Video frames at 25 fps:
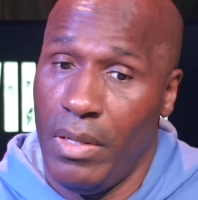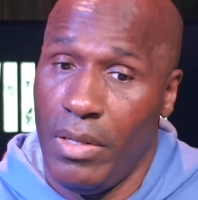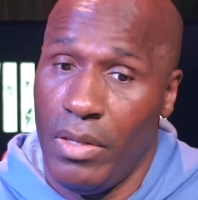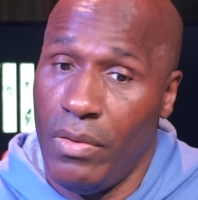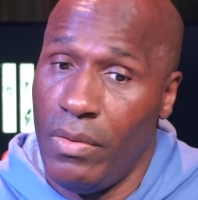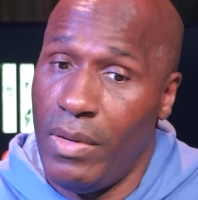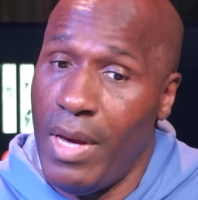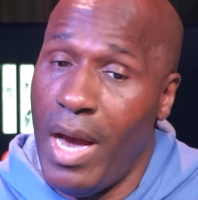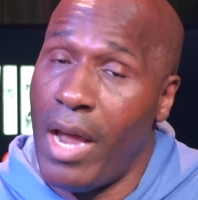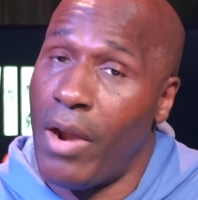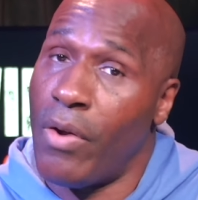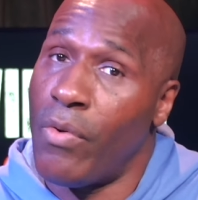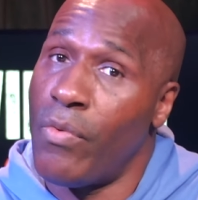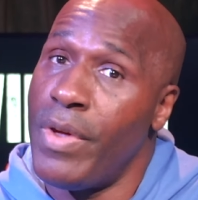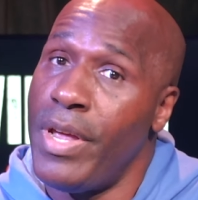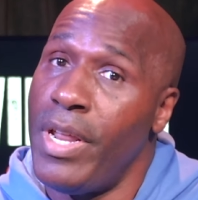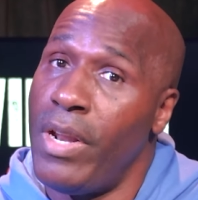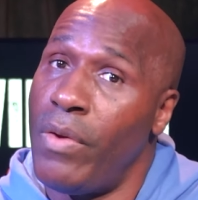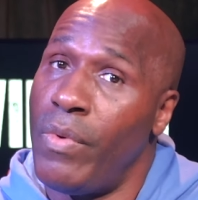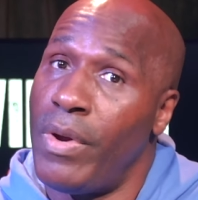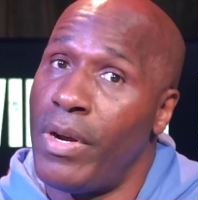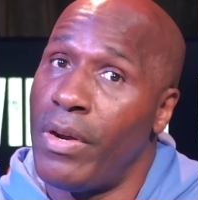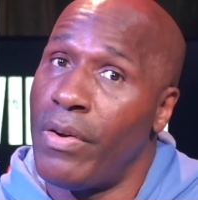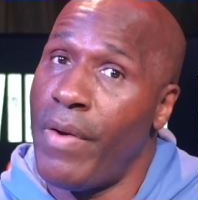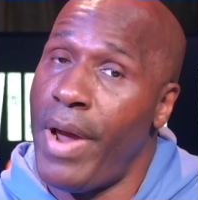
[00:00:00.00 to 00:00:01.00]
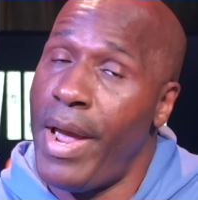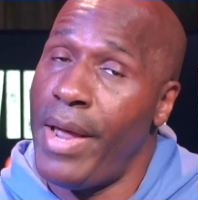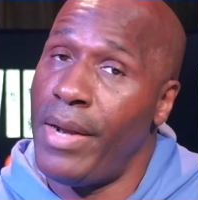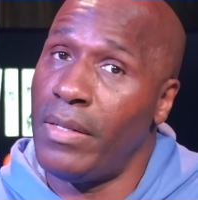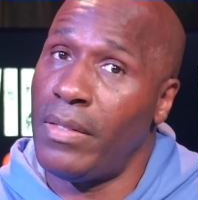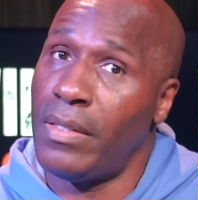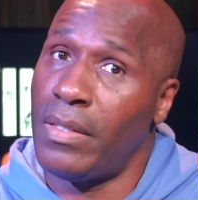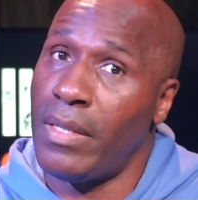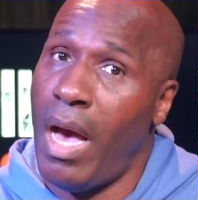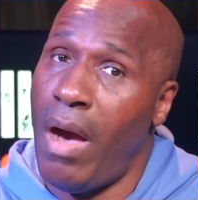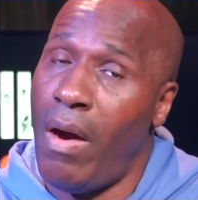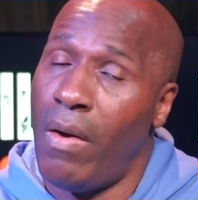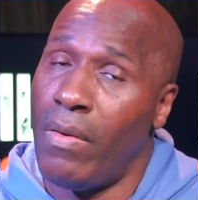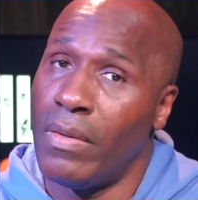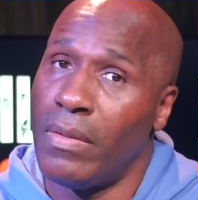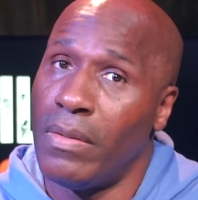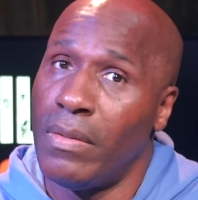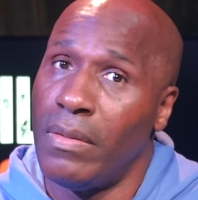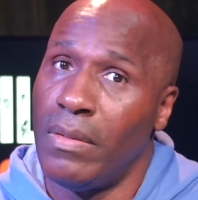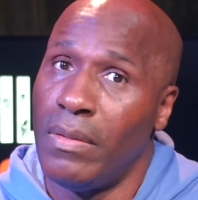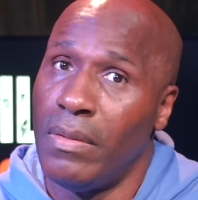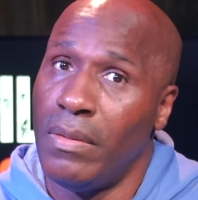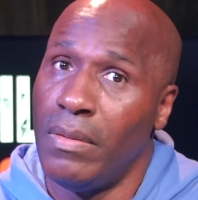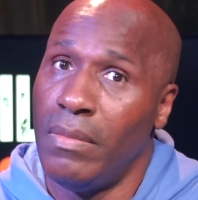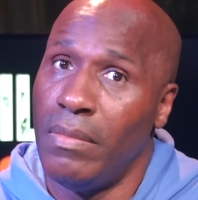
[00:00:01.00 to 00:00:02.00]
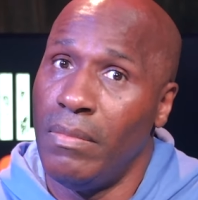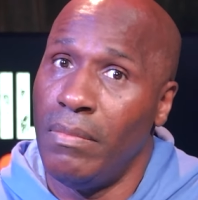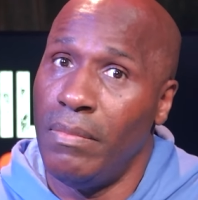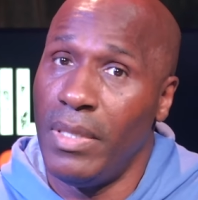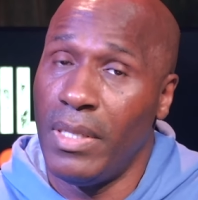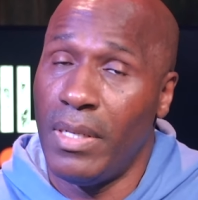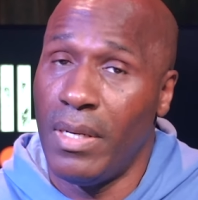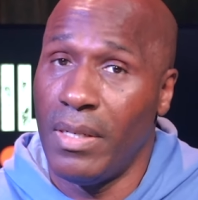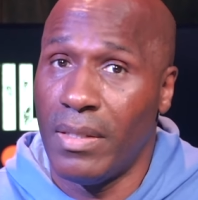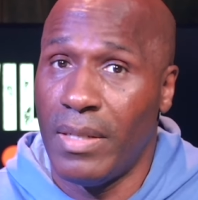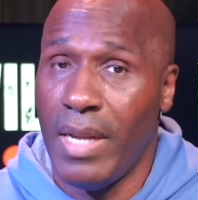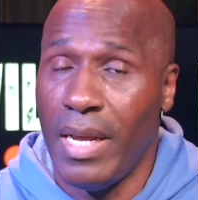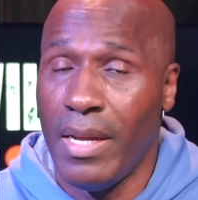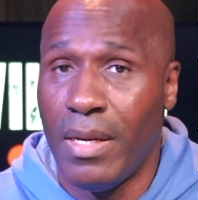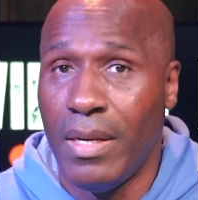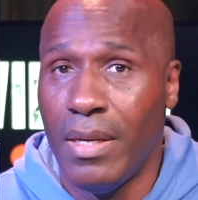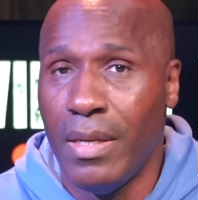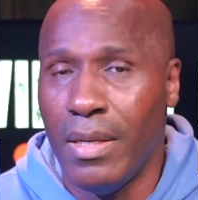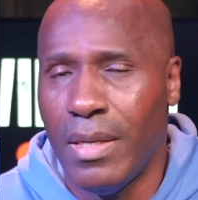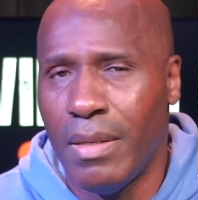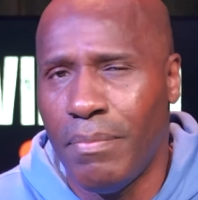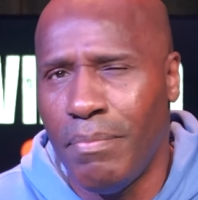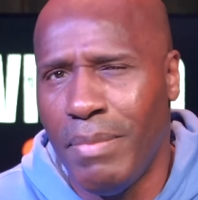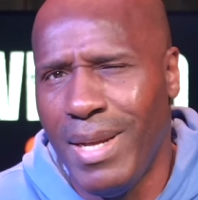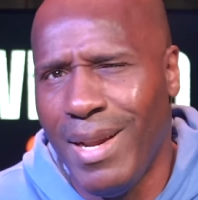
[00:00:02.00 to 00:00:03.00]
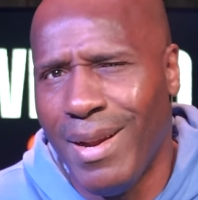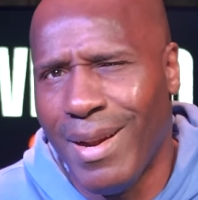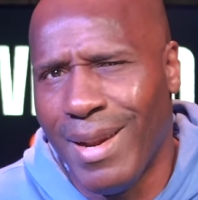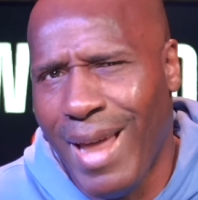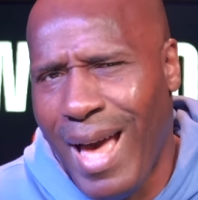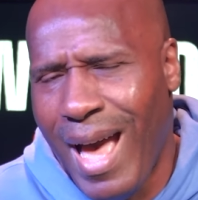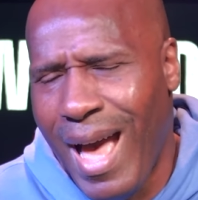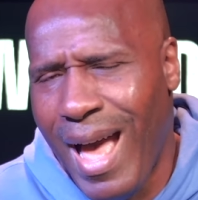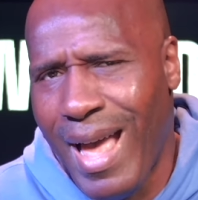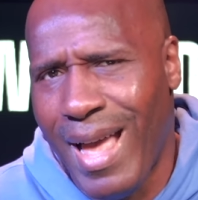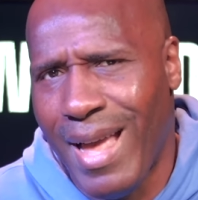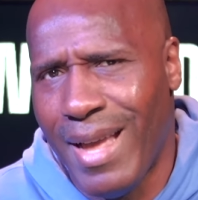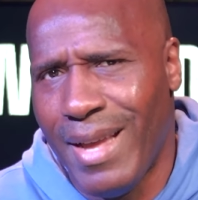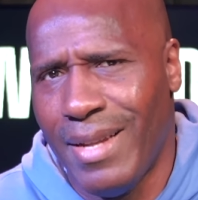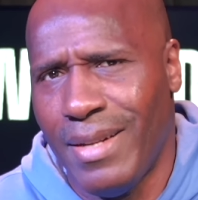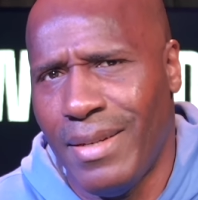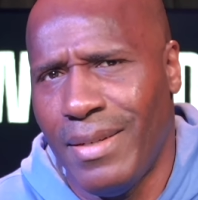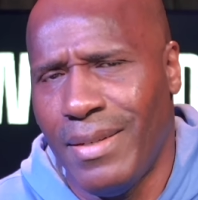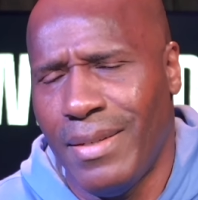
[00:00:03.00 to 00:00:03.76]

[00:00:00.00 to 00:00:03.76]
you gotta read it with a grain of salt because they could be lying.